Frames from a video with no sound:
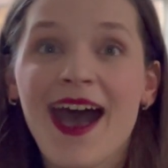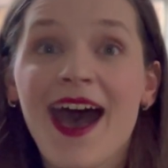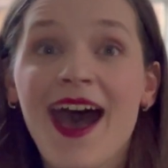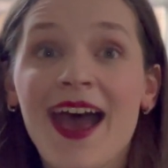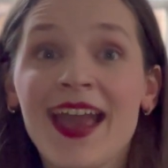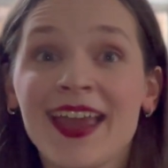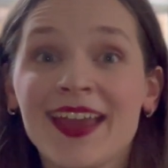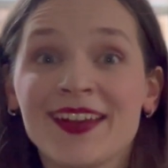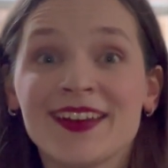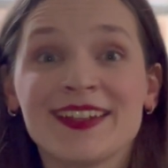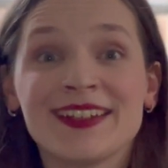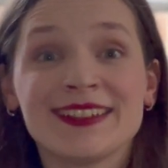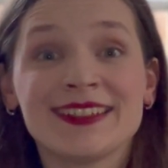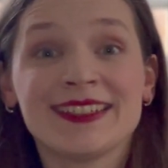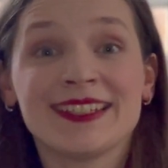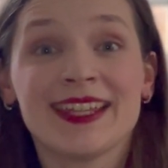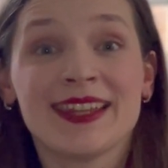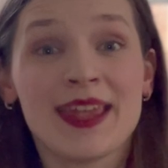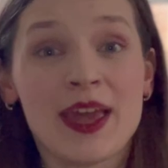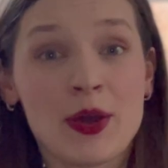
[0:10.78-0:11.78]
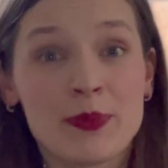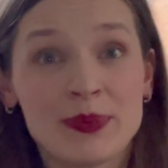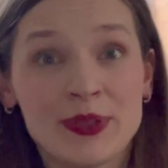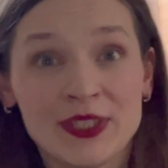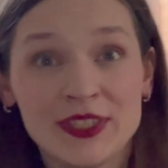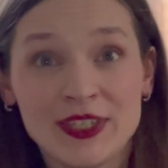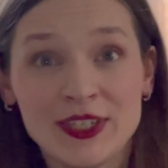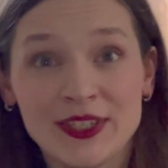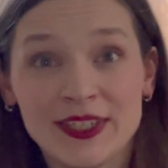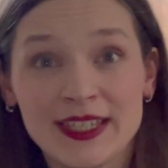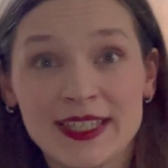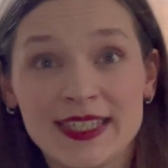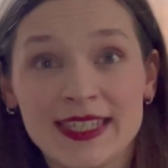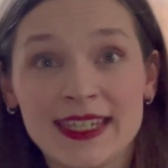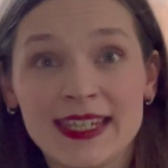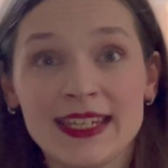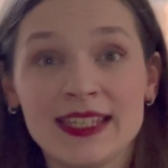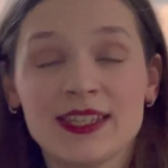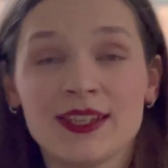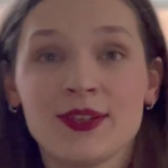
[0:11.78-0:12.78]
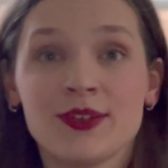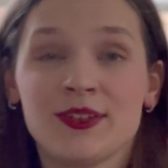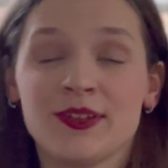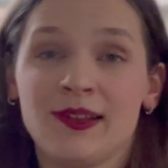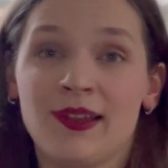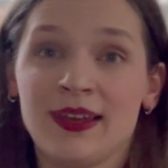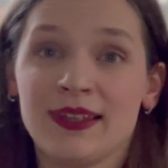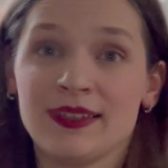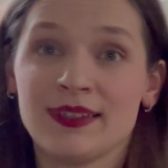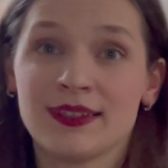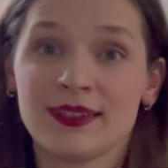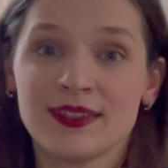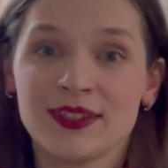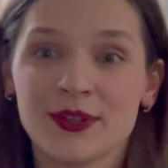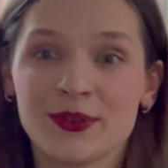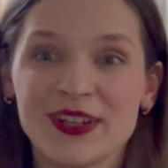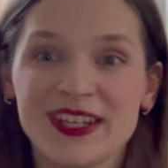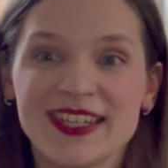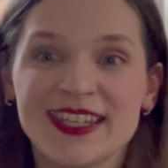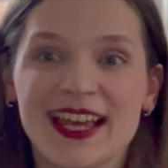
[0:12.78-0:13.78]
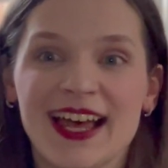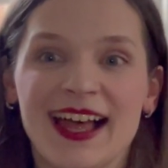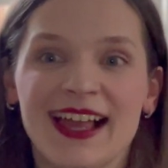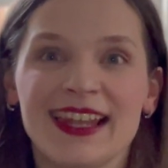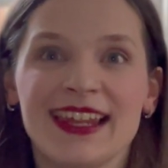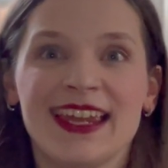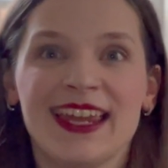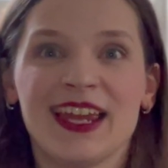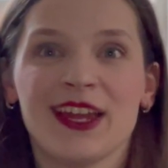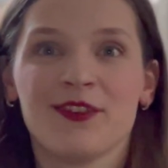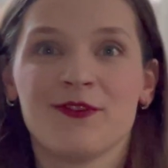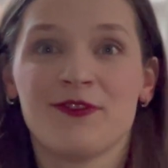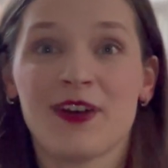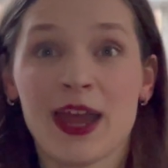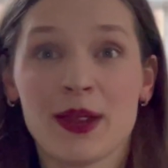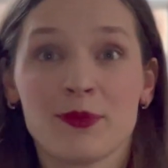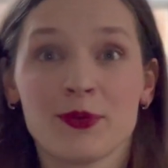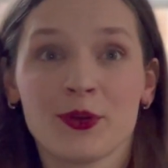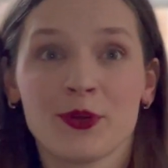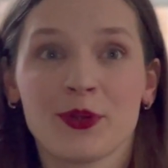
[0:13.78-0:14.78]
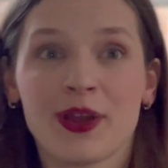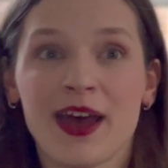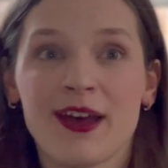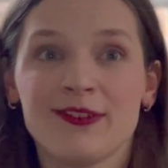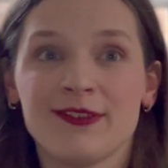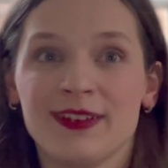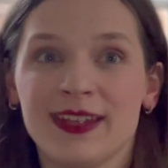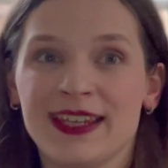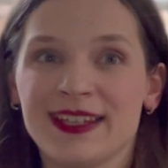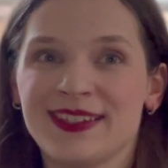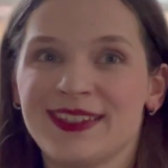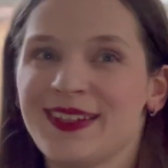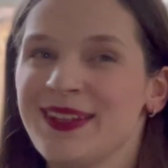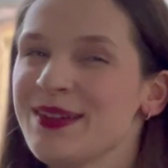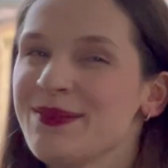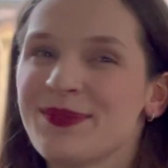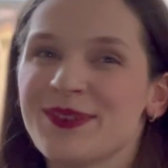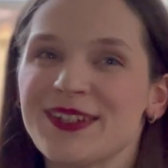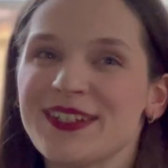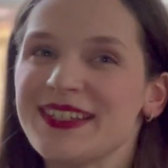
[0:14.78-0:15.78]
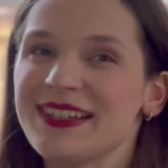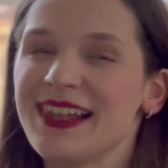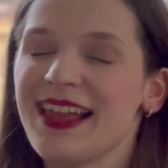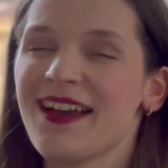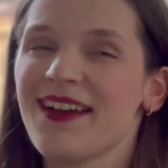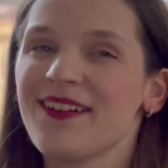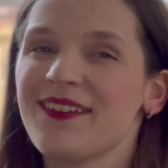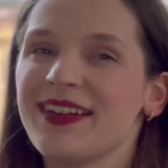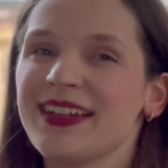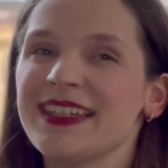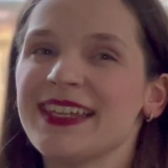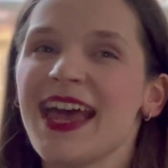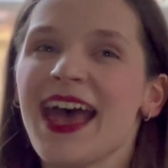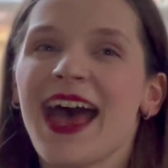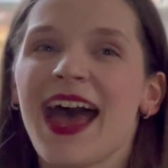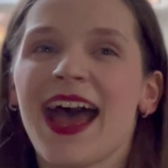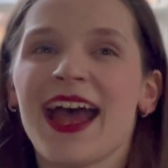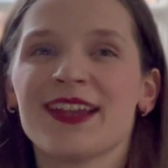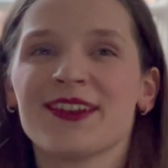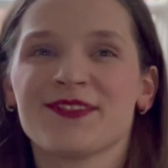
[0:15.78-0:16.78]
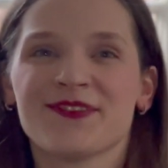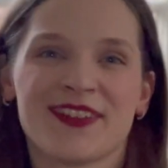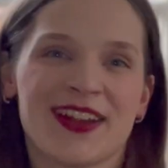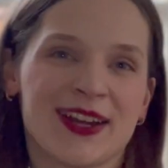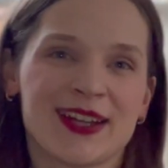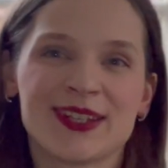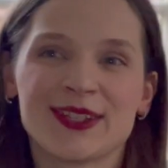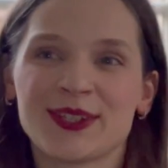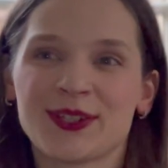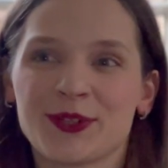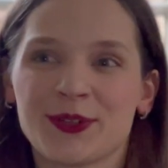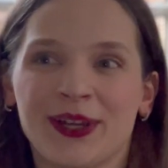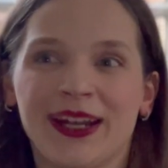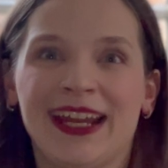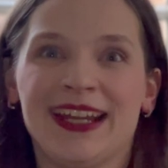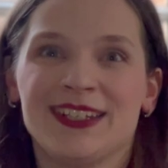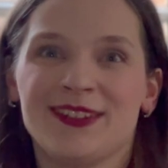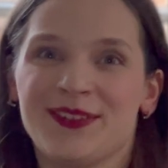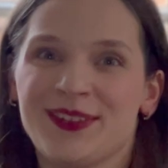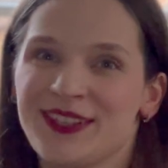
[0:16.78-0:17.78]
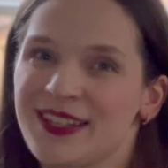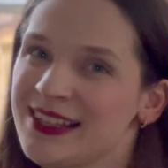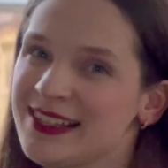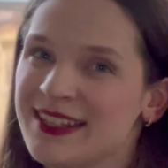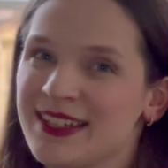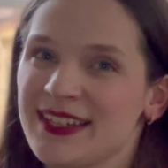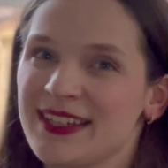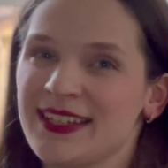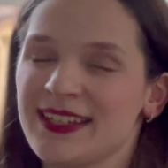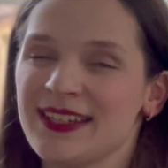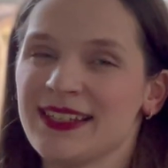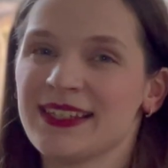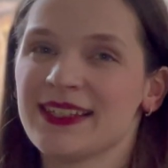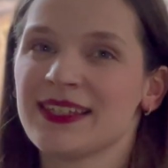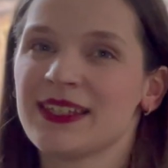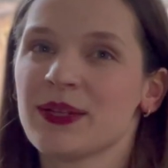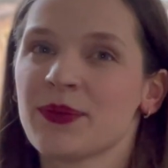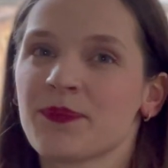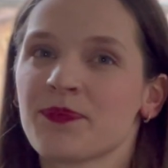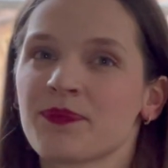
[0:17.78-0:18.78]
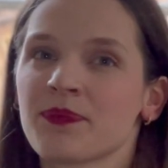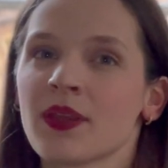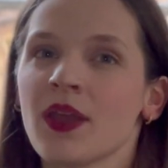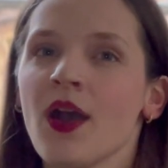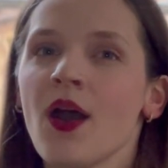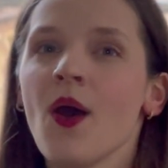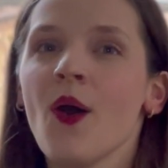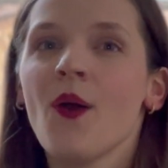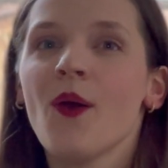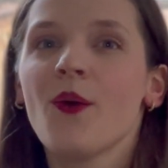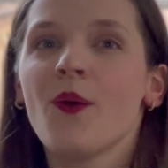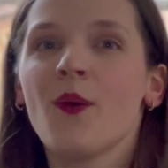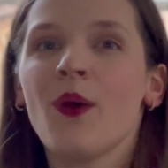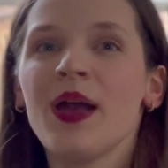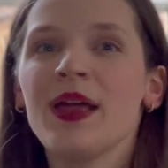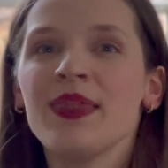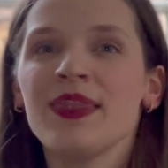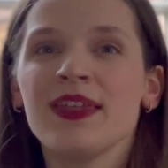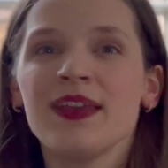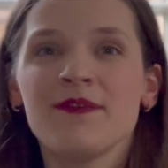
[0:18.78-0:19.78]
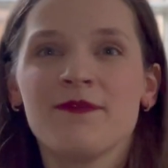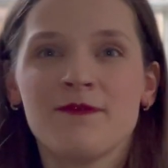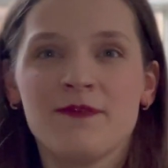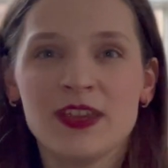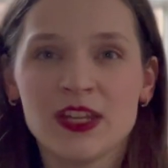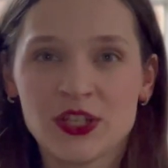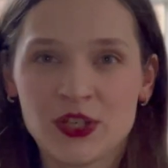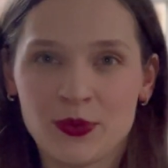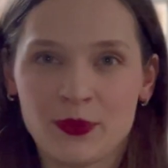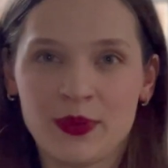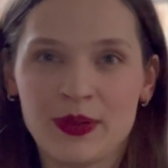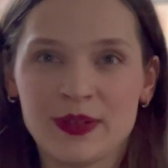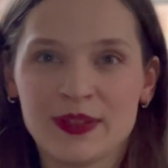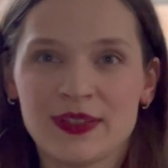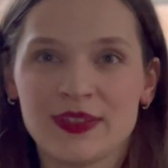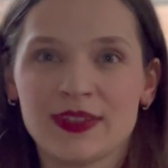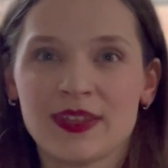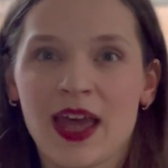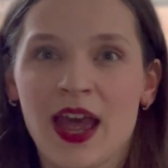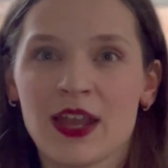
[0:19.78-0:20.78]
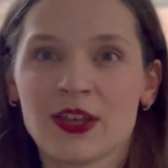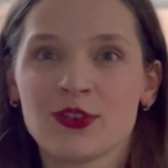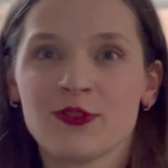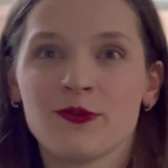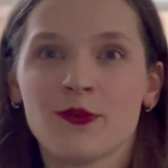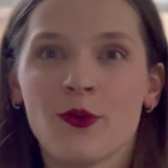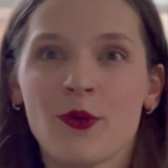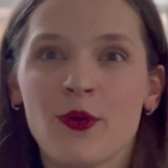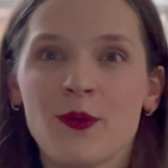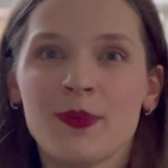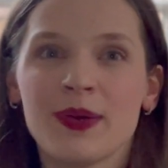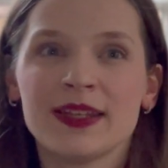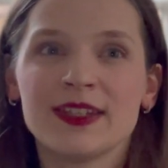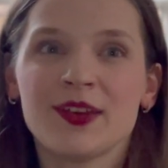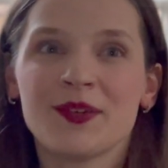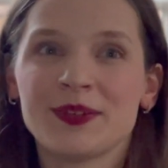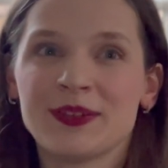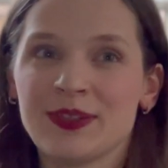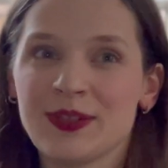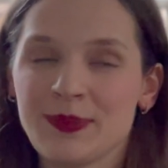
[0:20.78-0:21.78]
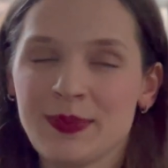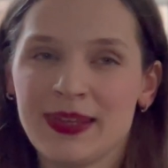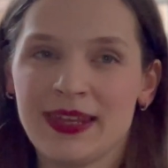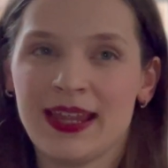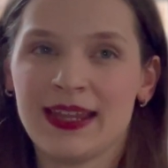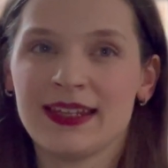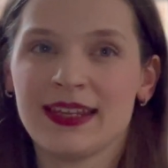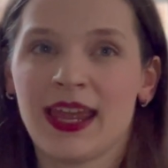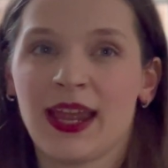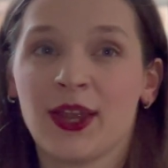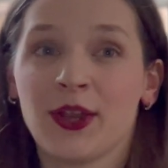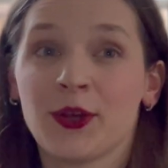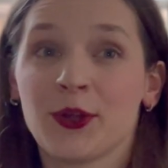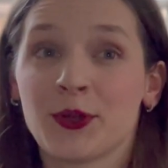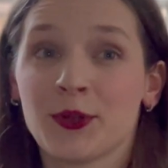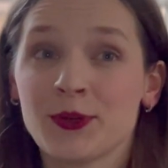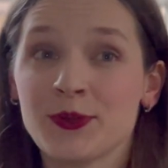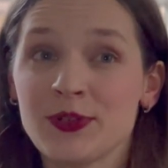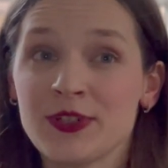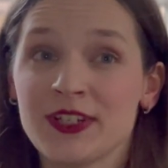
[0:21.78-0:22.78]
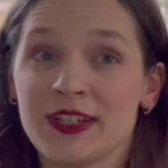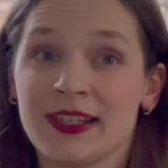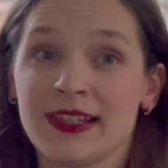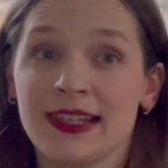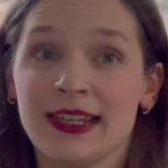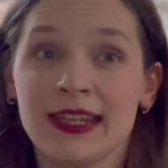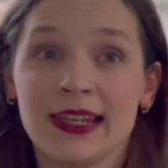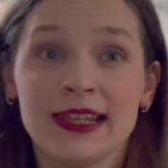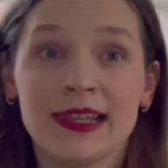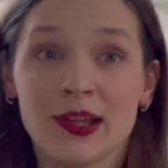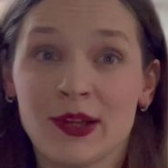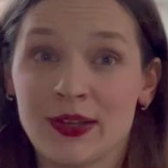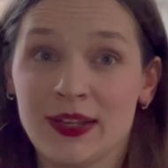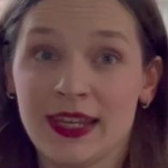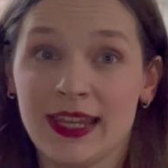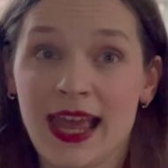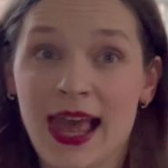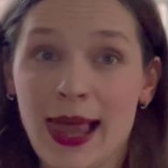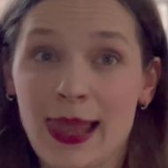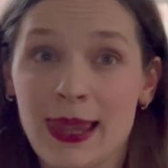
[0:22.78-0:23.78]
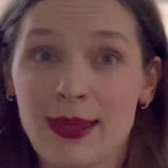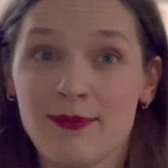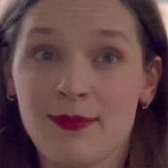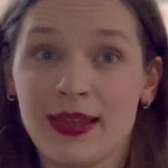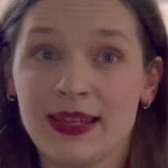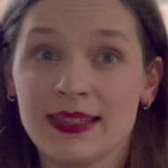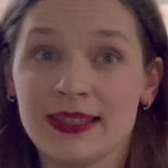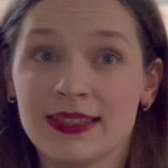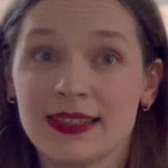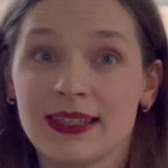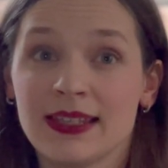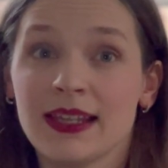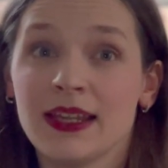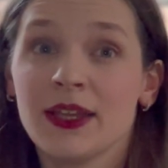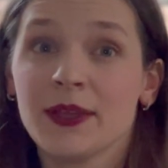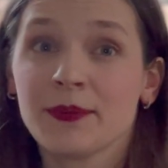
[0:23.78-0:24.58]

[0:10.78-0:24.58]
I had the opportunity to utilize storytelling, vibrant graphics, humorous language, and various creative solutions. While the visuals and format are dominant and crucial learning elements